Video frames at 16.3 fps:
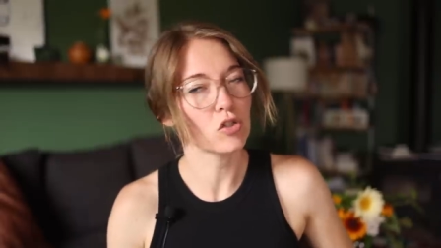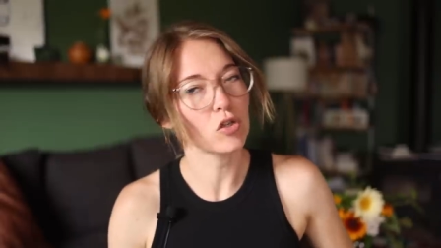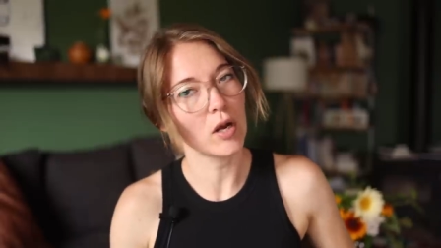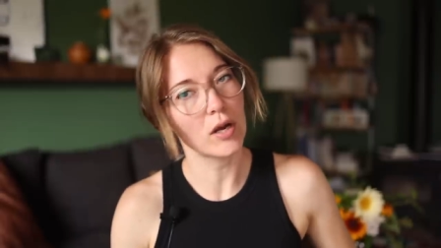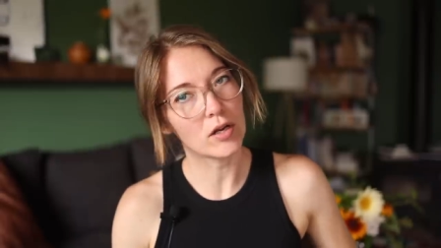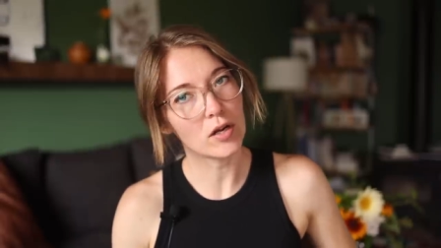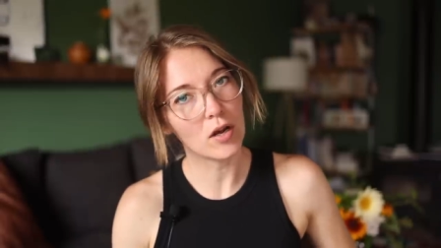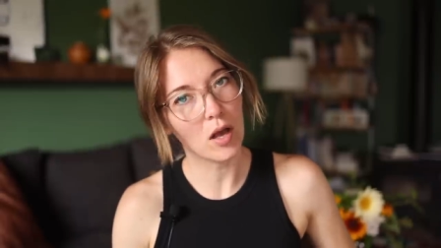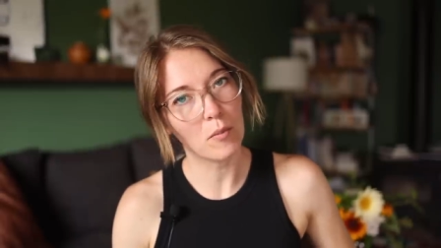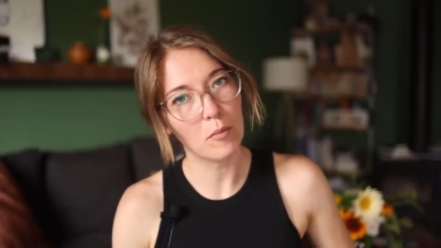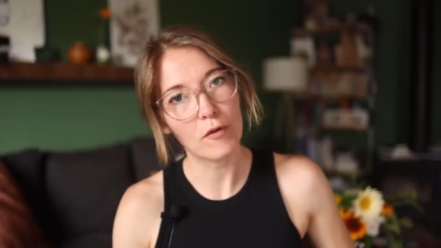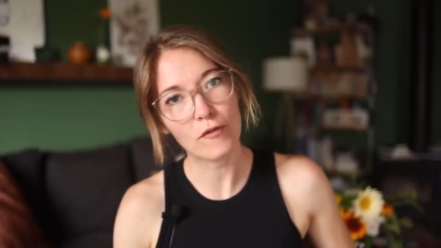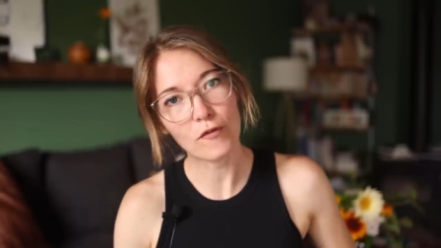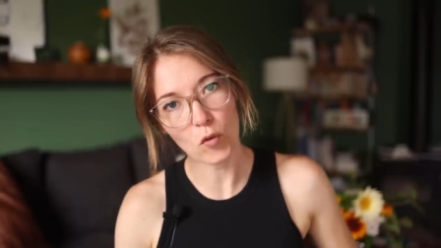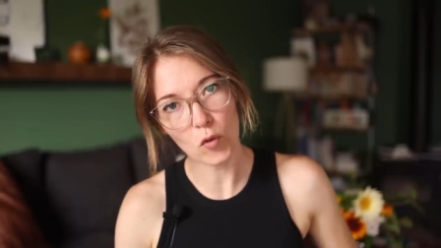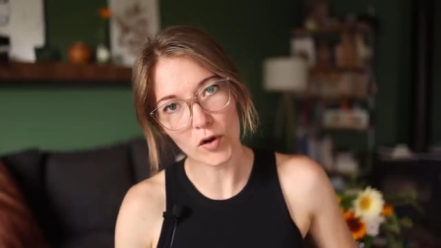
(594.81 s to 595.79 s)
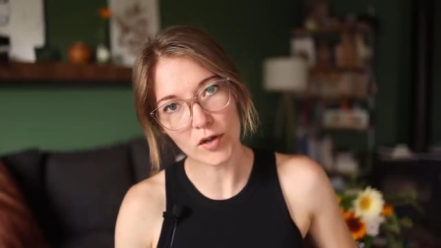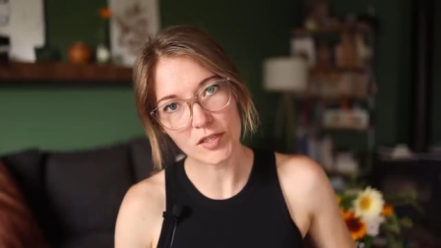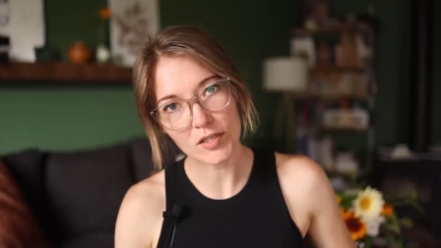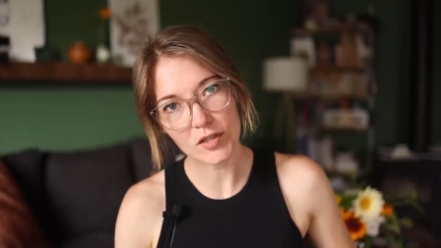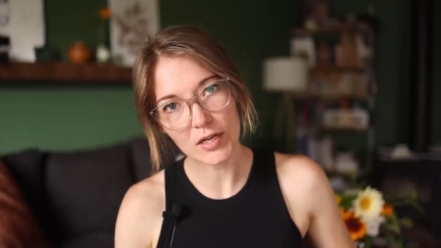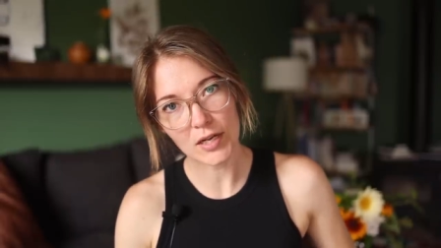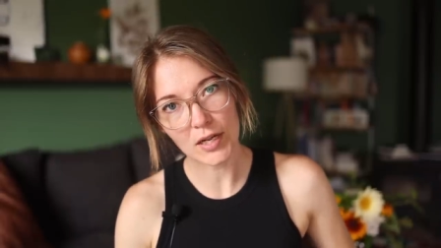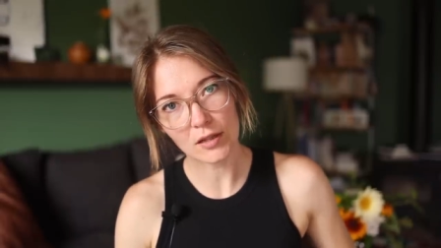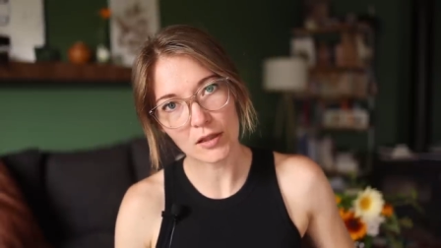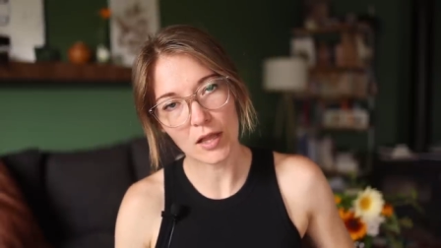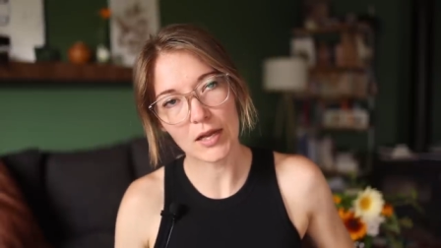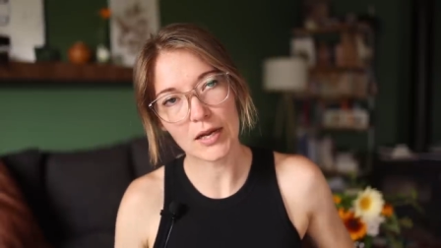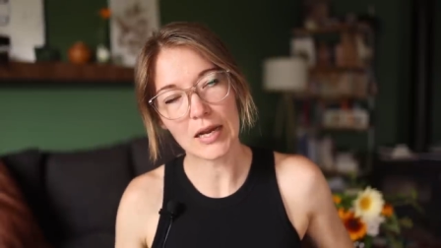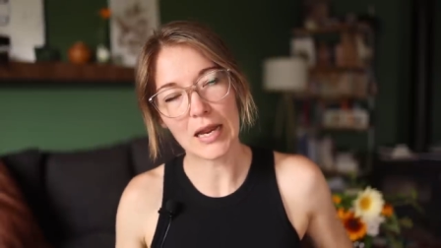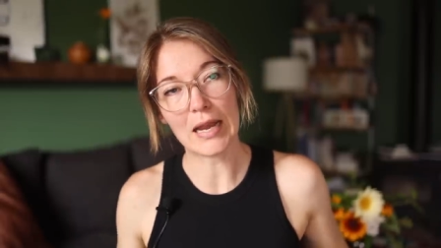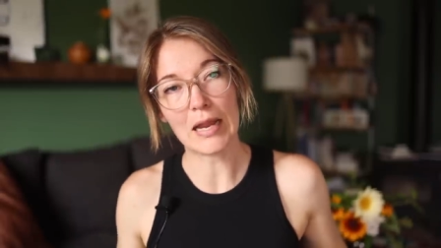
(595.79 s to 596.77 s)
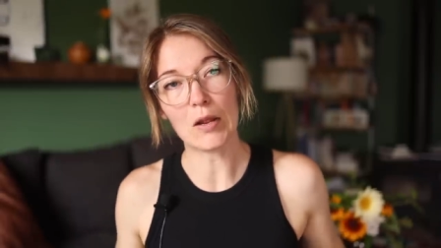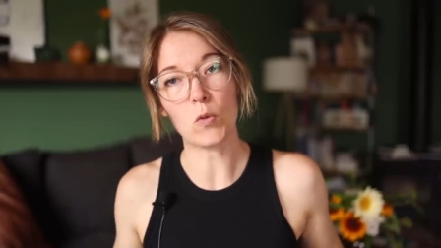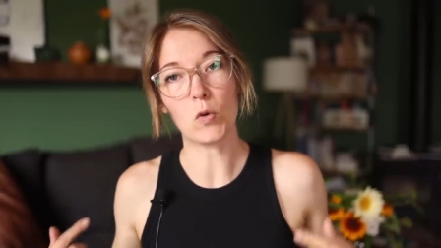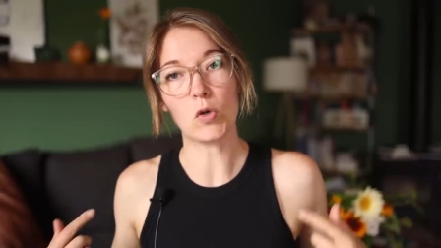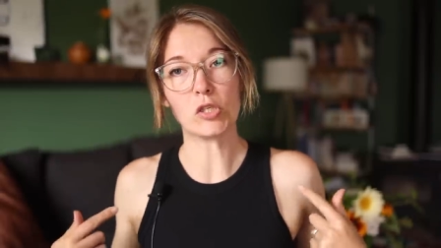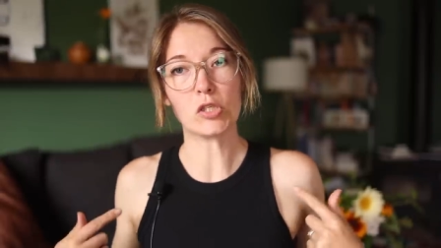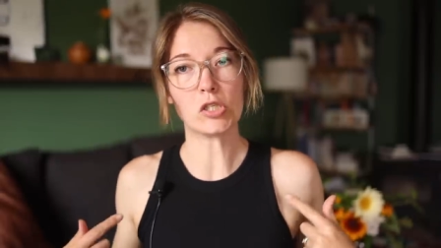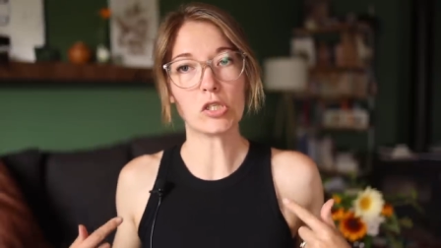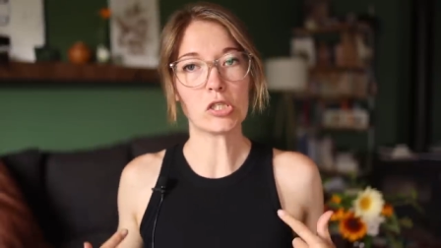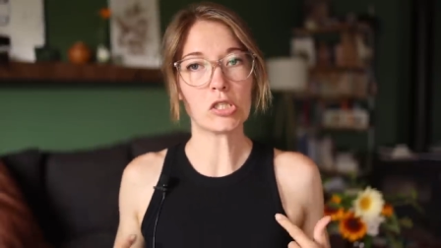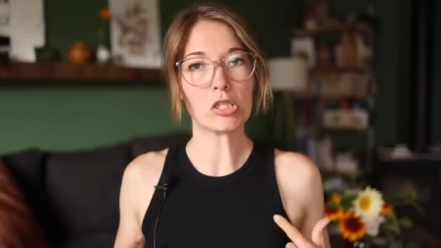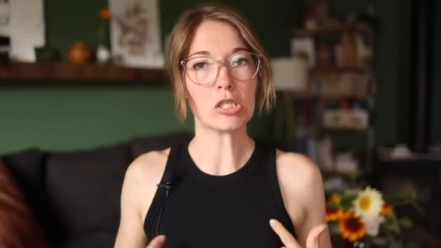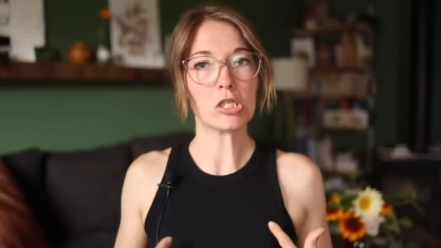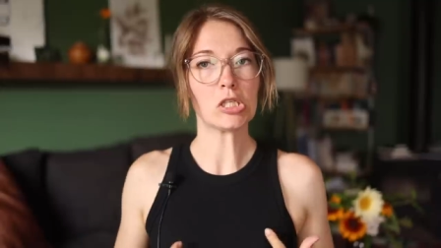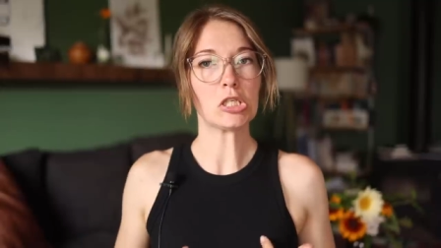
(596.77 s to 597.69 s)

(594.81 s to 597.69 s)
tried it on before I did the neckline and it was